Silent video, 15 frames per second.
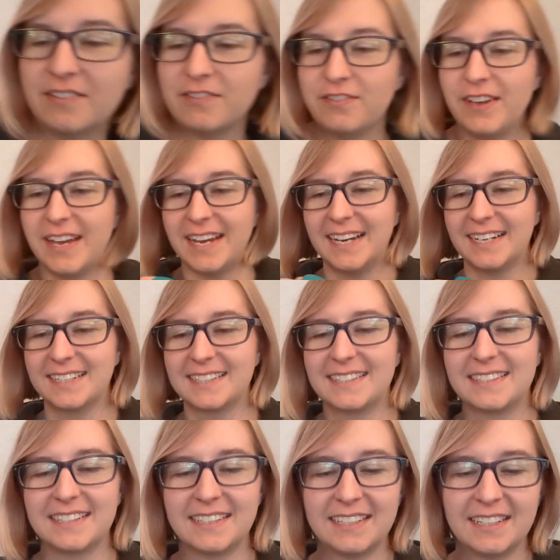Vicks
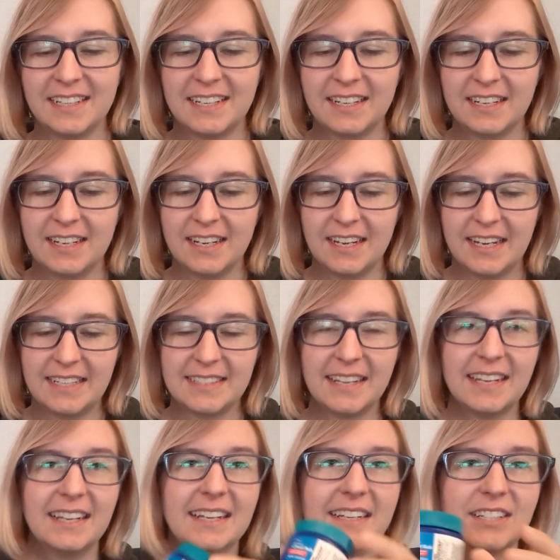is
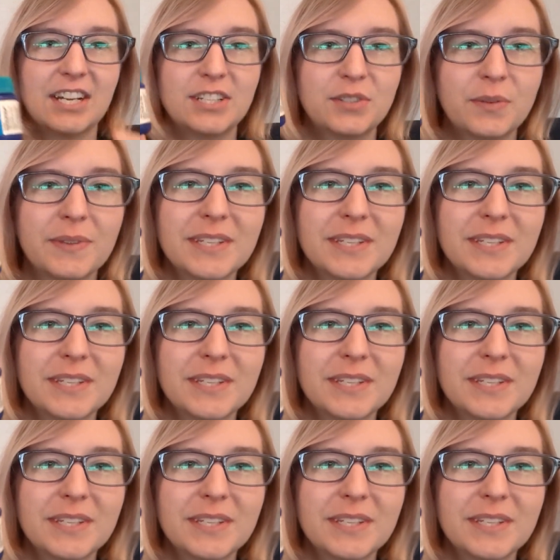like, like chest stuff.